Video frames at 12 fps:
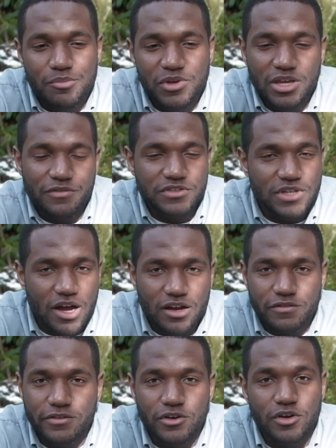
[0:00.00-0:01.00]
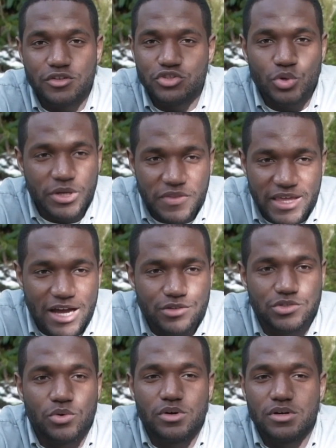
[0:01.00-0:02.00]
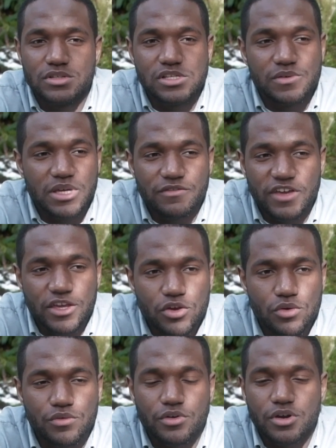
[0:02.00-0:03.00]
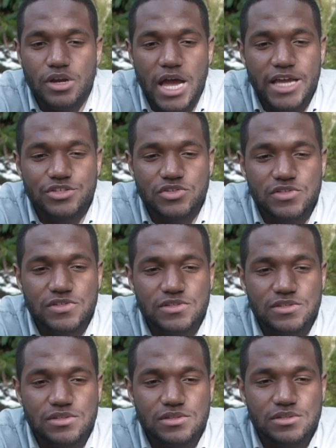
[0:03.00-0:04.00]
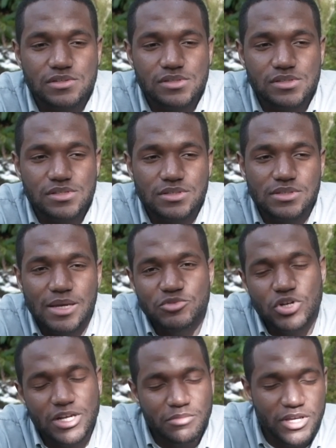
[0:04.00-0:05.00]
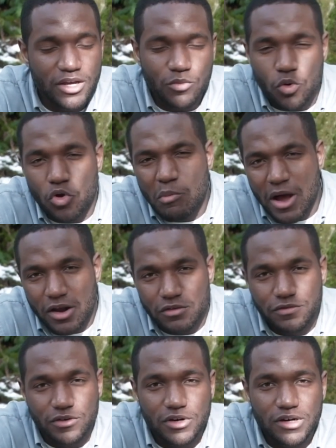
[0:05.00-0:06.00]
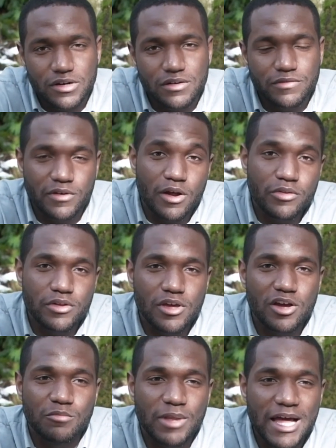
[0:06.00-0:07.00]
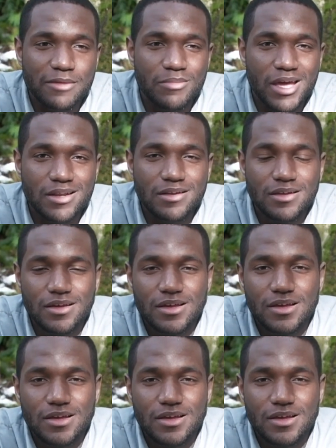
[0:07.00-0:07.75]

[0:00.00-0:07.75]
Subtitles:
Being a photographer, enjoying the outdoors, living in Vancouver, I'm trying to be a role model for other young black men.